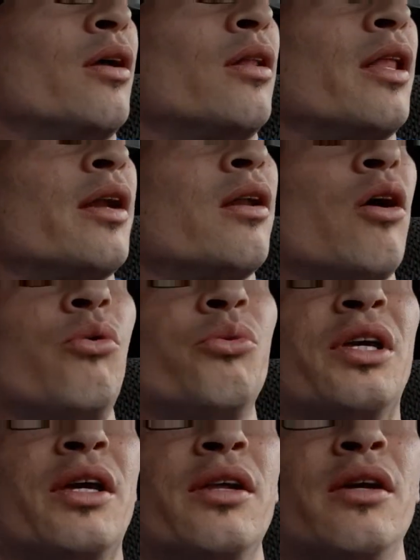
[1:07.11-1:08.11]
let
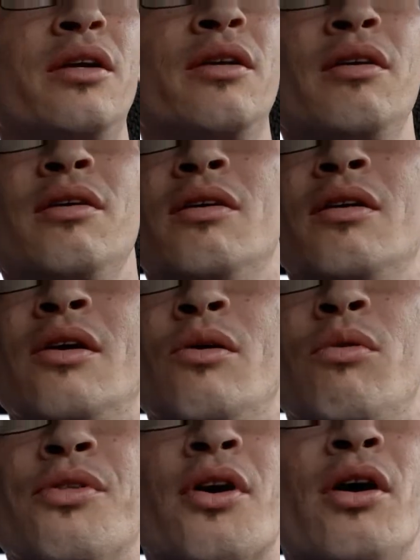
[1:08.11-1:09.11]
alone get in
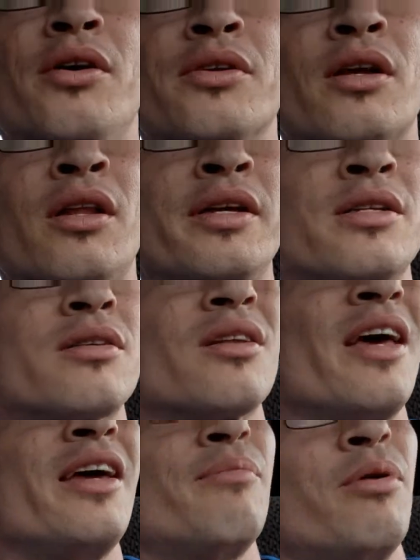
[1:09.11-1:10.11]
with our unclean
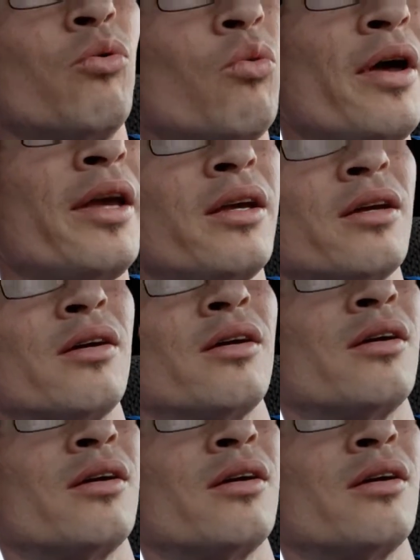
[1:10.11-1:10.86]
slate. But wait,